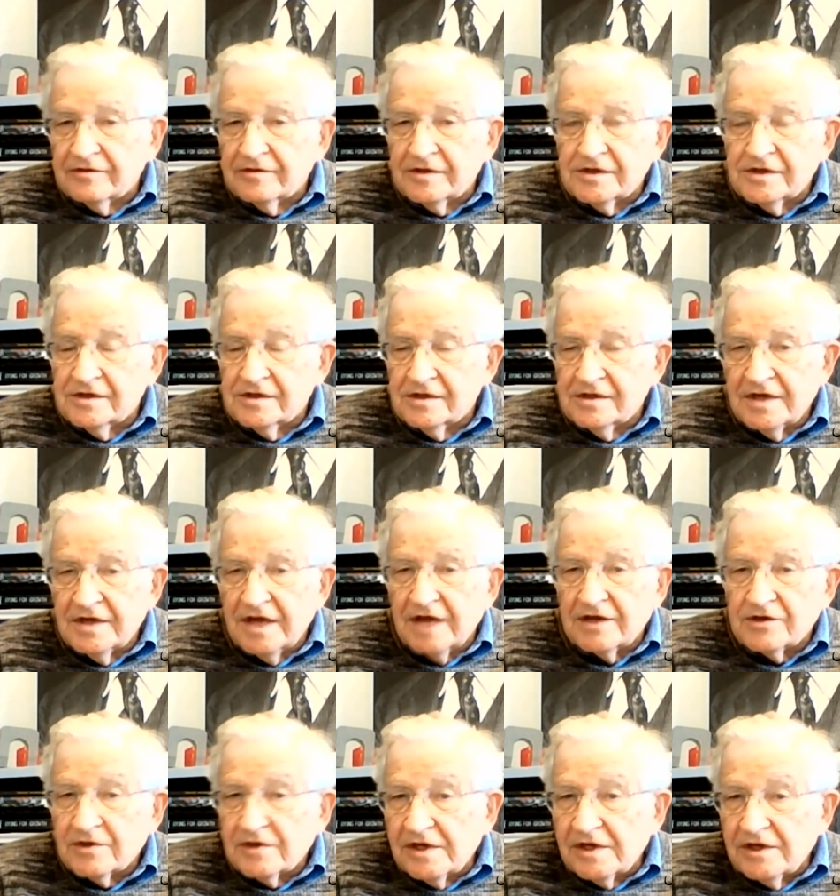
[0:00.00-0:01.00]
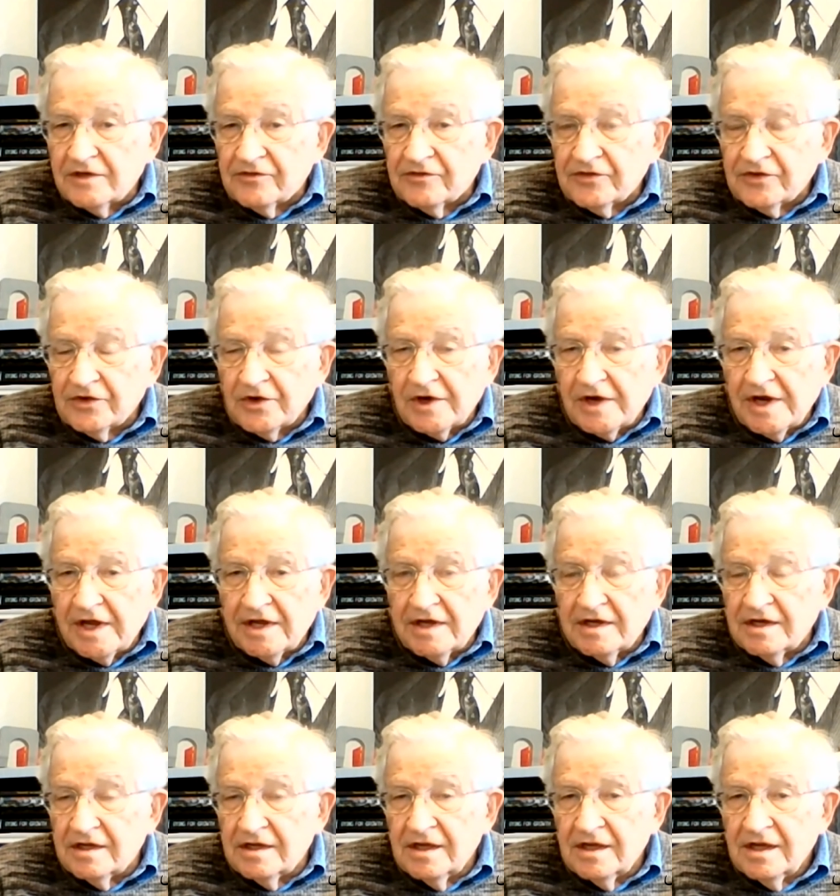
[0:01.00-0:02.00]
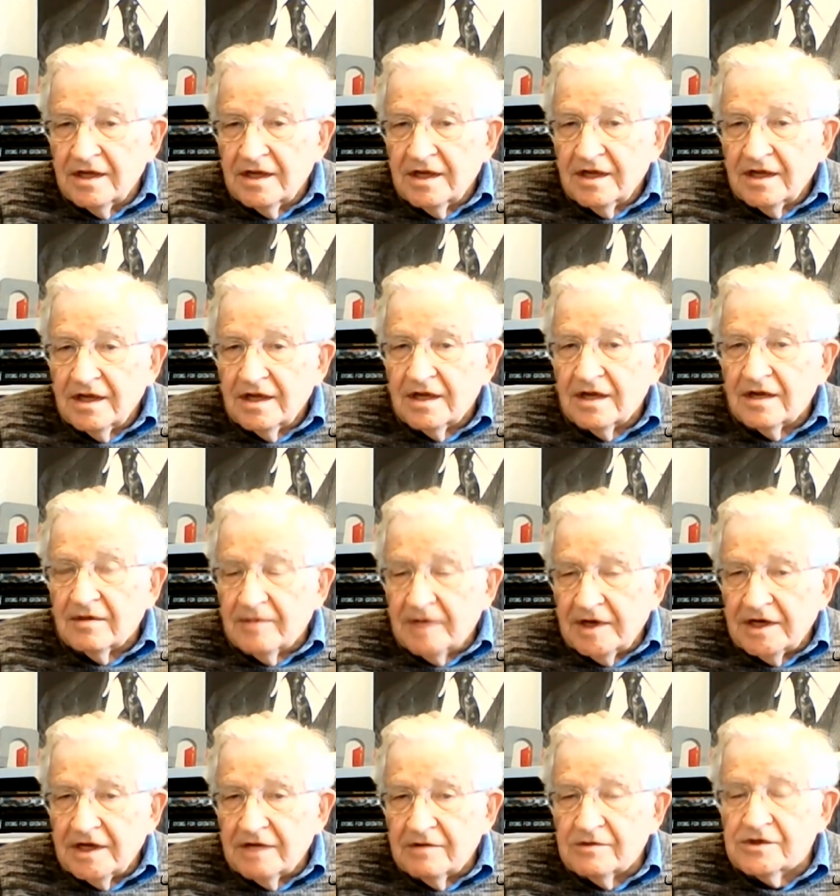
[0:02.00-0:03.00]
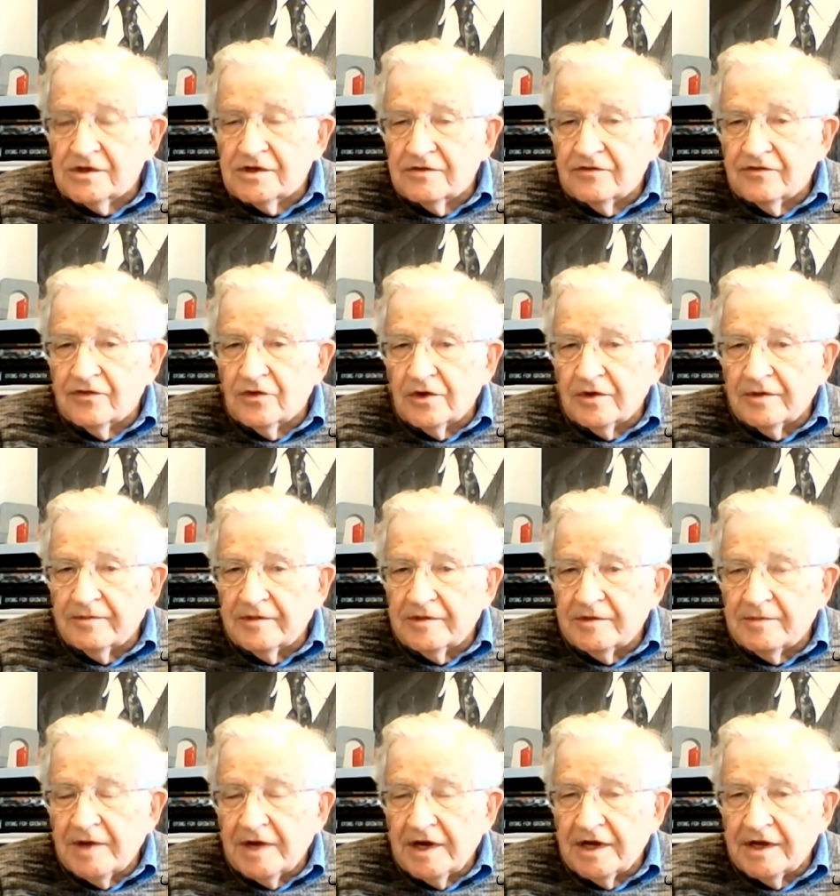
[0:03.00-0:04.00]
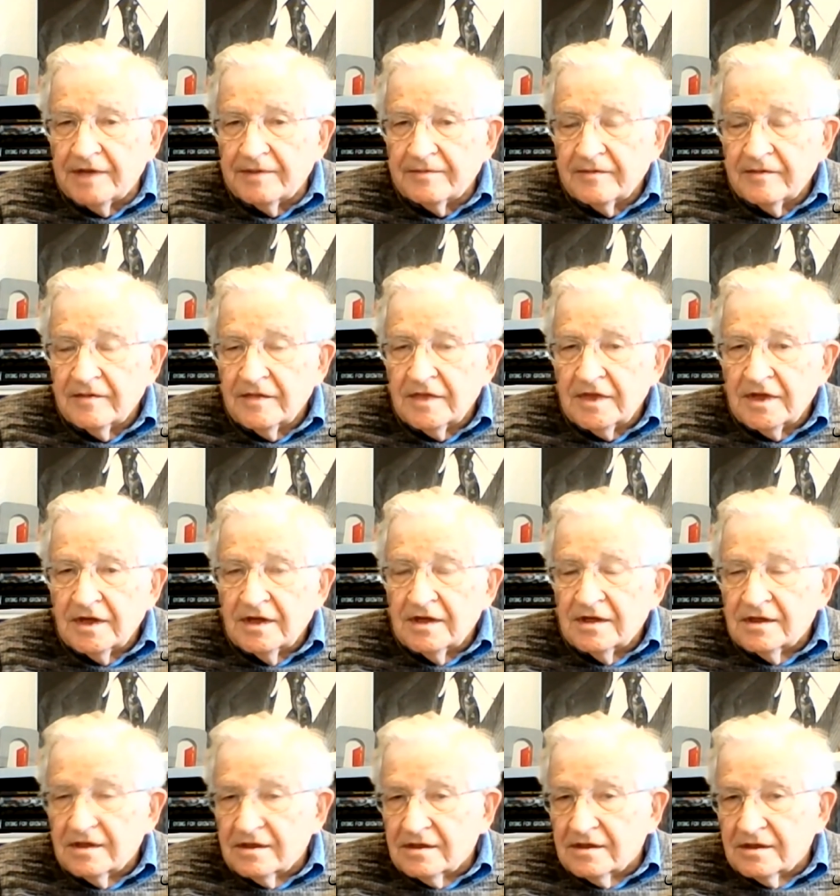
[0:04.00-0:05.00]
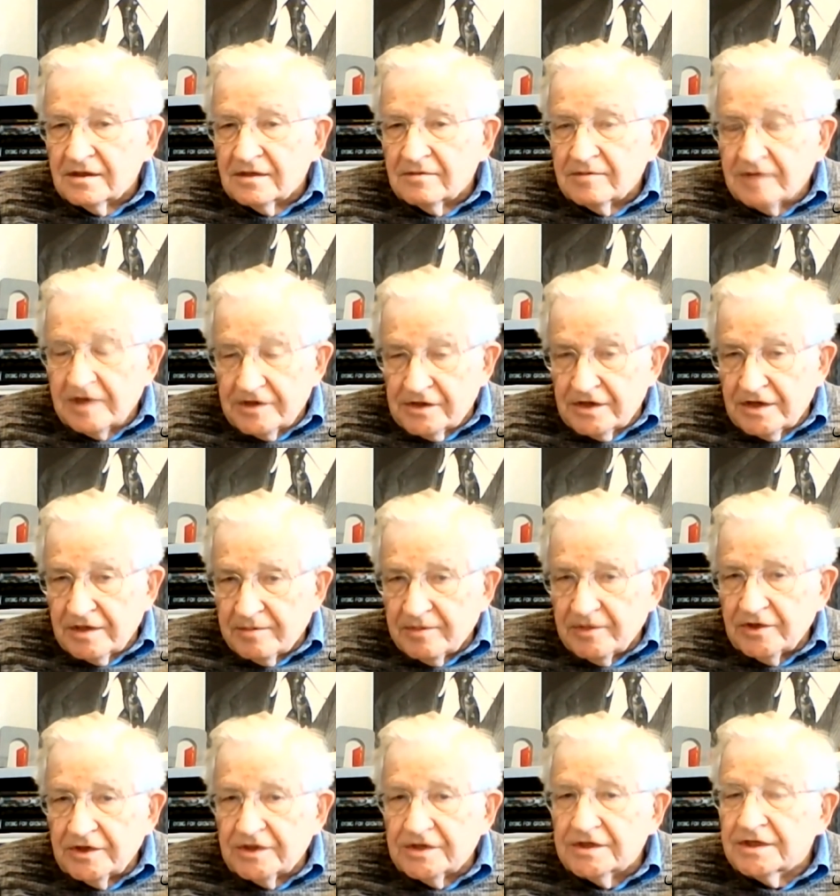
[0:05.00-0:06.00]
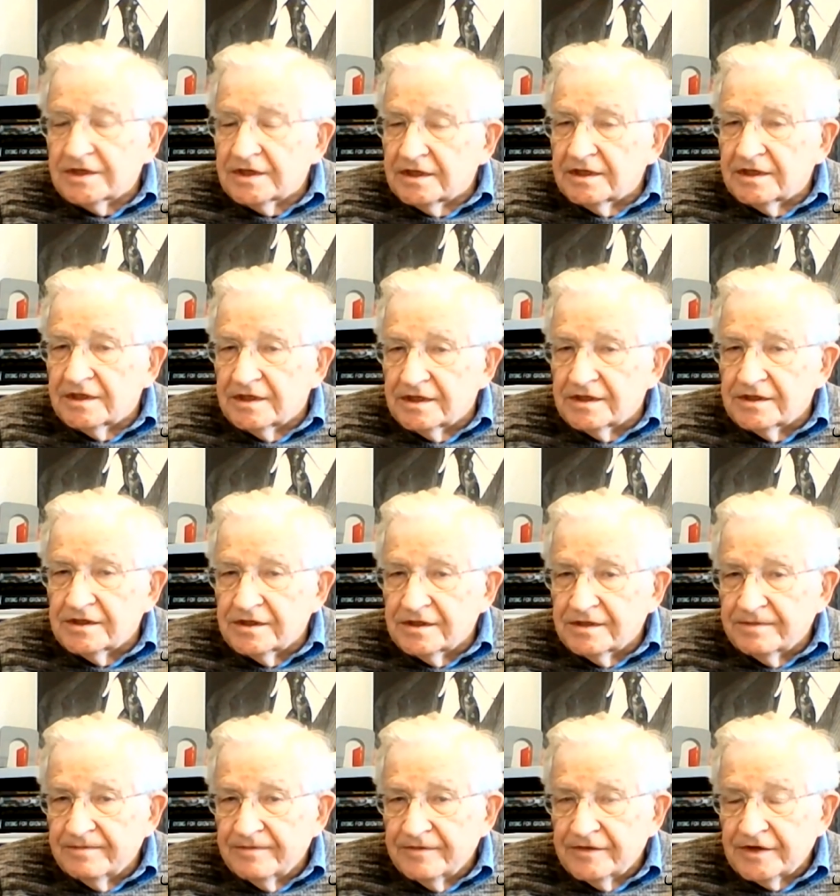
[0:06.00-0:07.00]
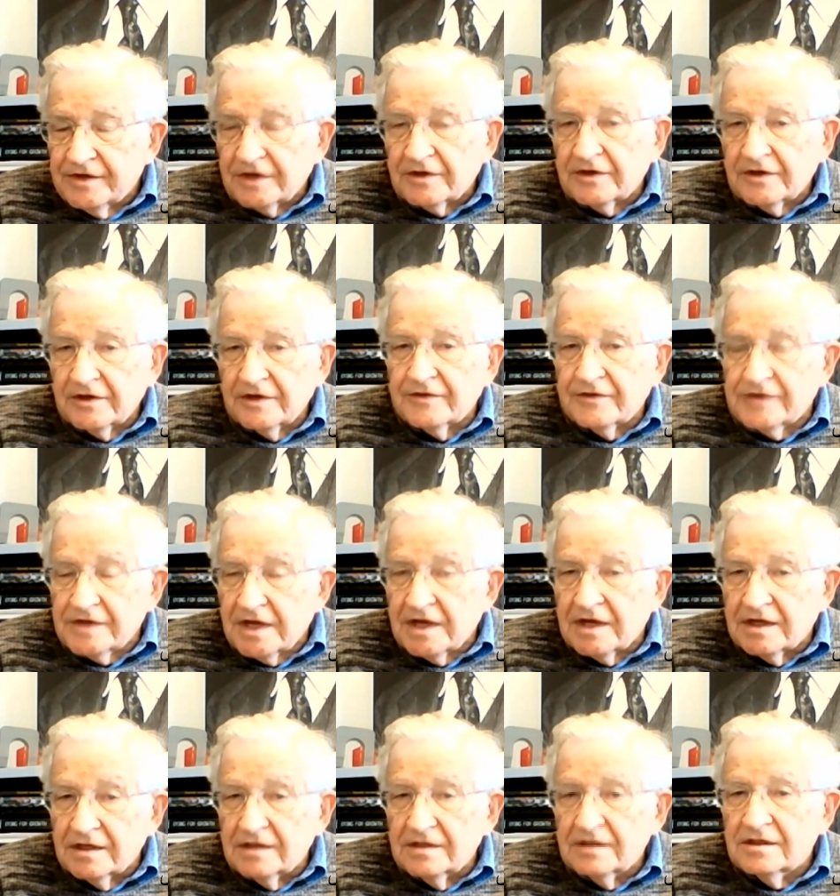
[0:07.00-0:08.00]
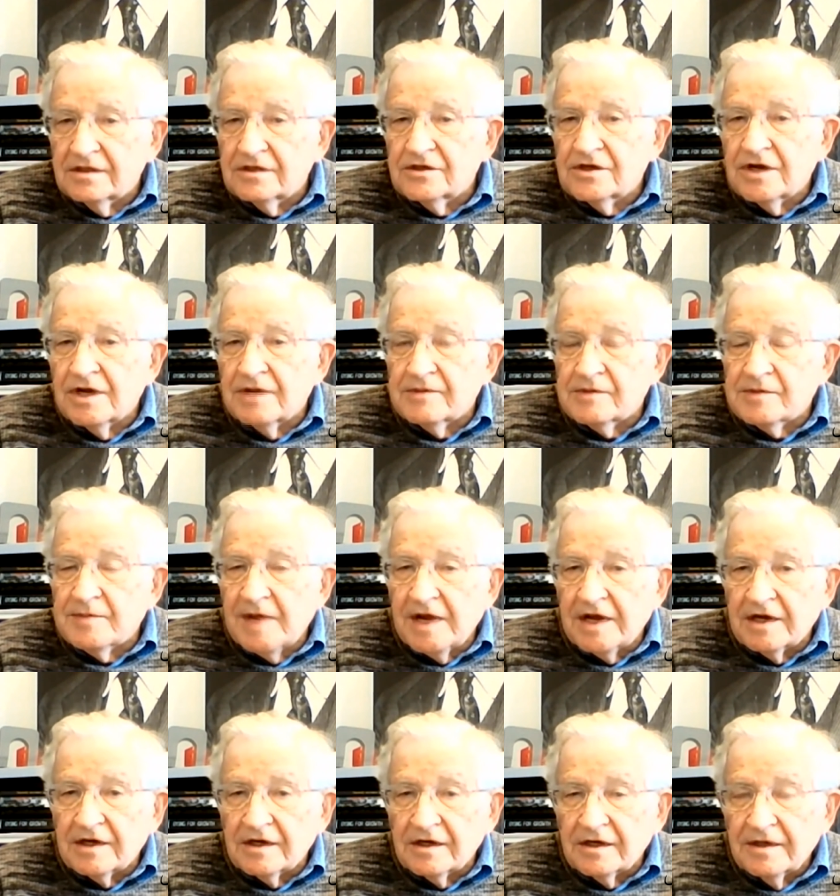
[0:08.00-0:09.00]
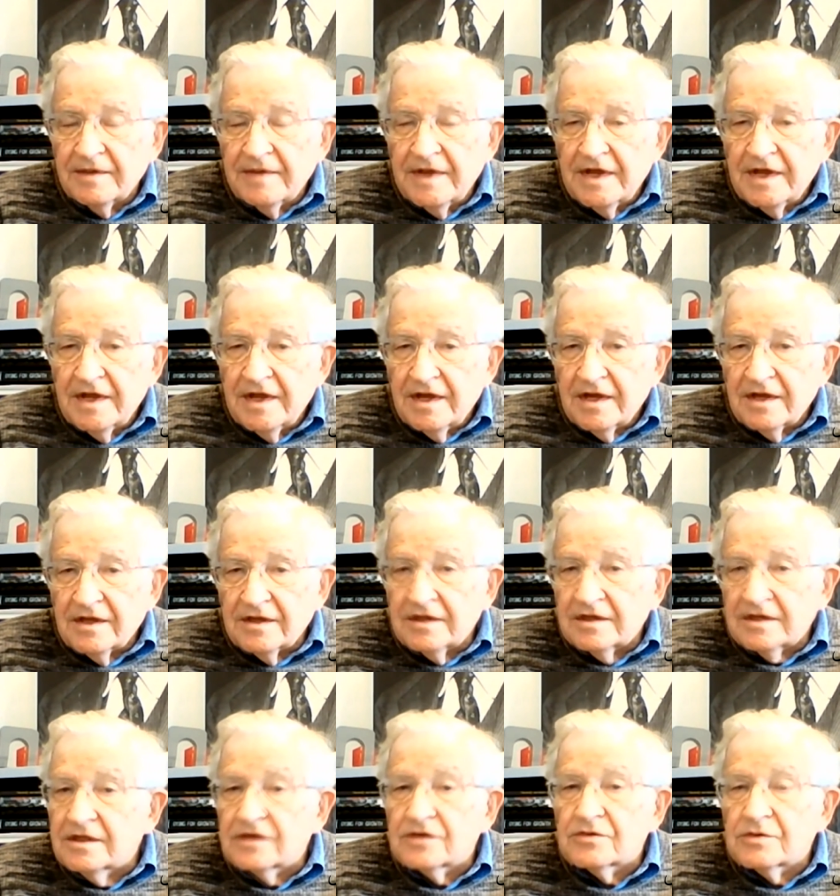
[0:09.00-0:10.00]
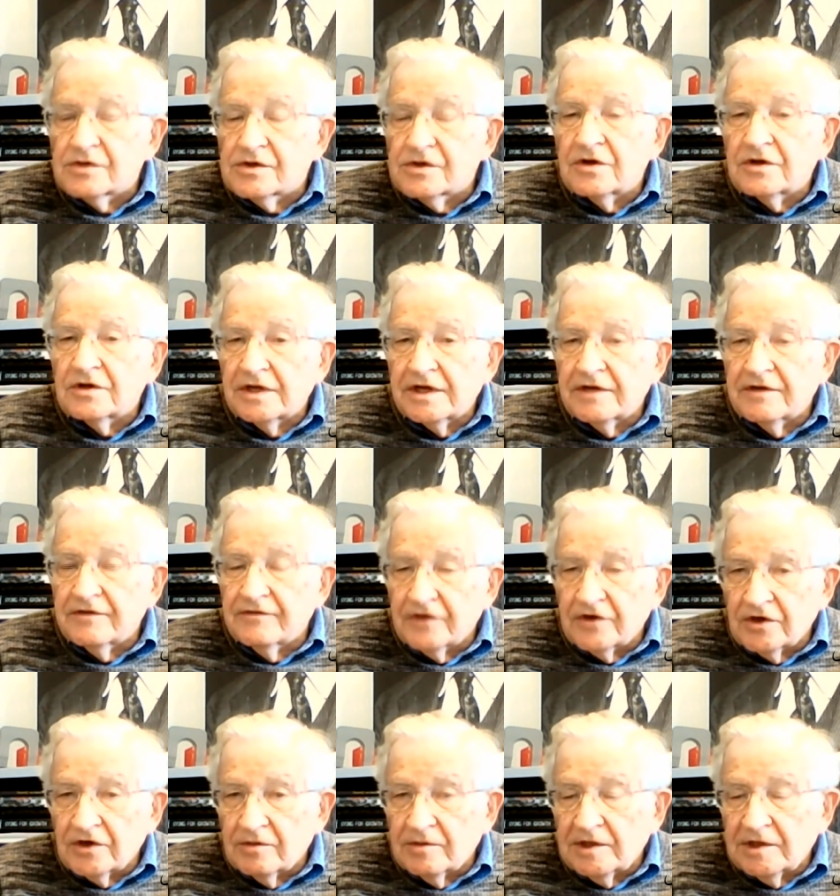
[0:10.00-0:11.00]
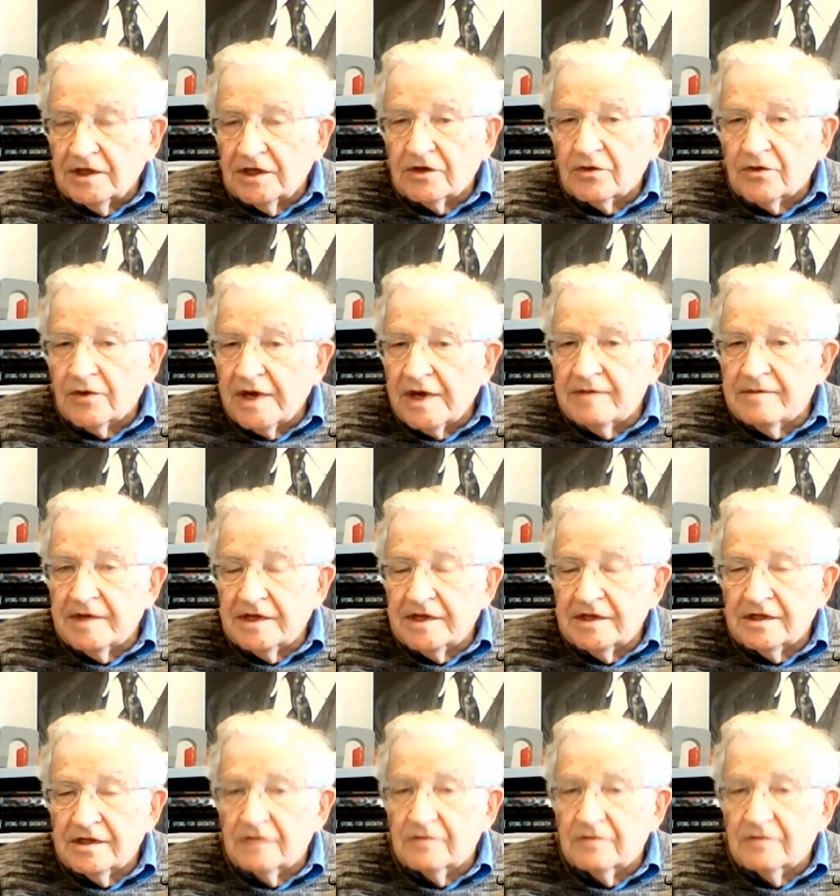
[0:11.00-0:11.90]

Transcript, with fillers: was naturally infuriated, but he was informed by President Bush and his Secretary of State, James Baker, that this was only a verbal agreement.